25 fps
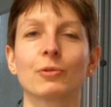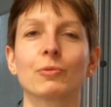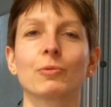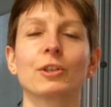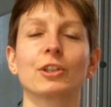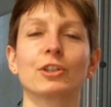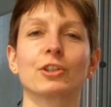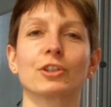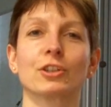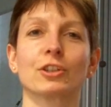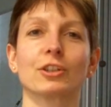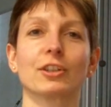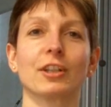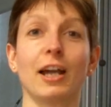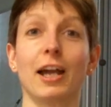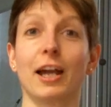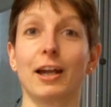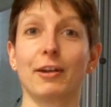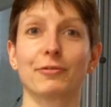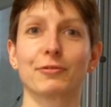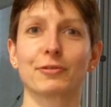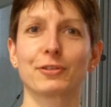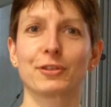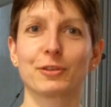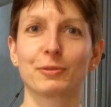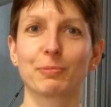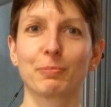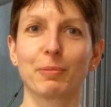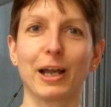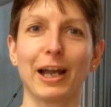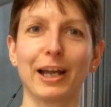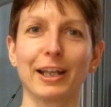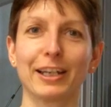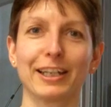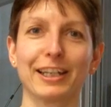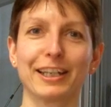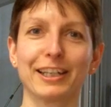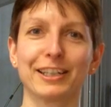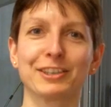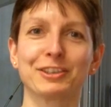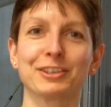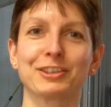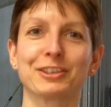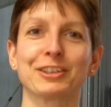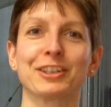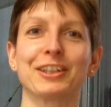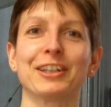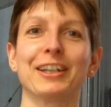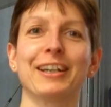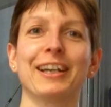we should have
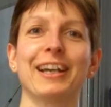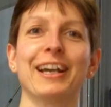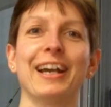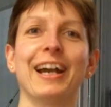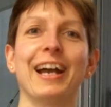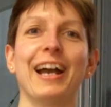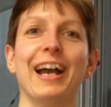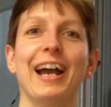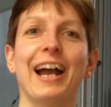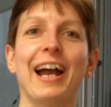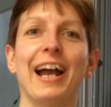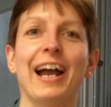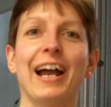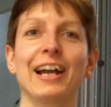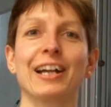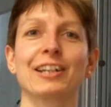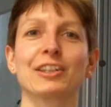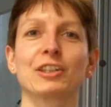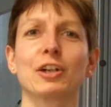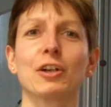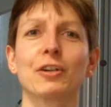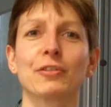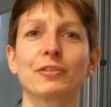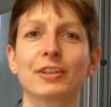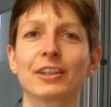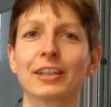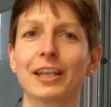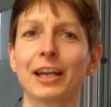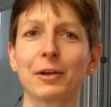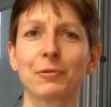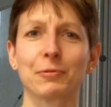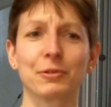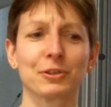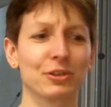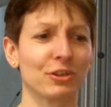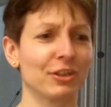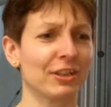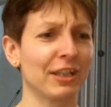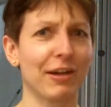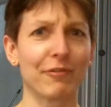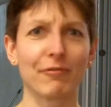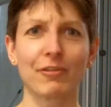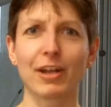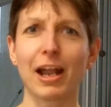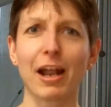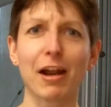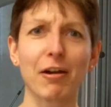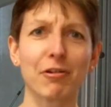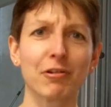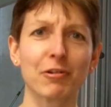Spanish, and after that, we should have
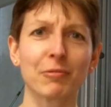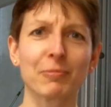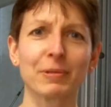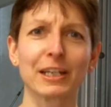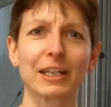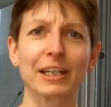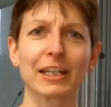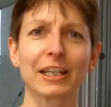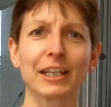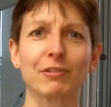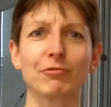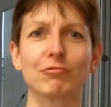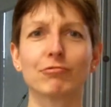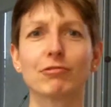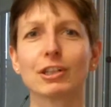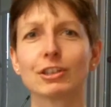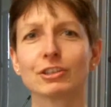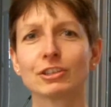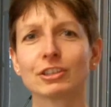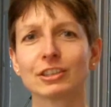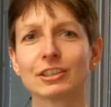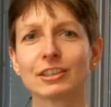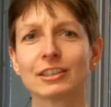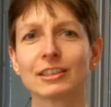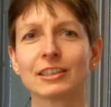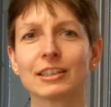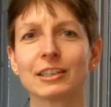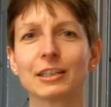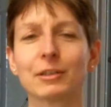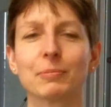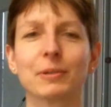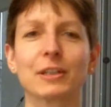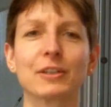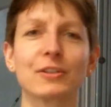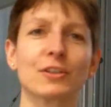Arabic and Russian and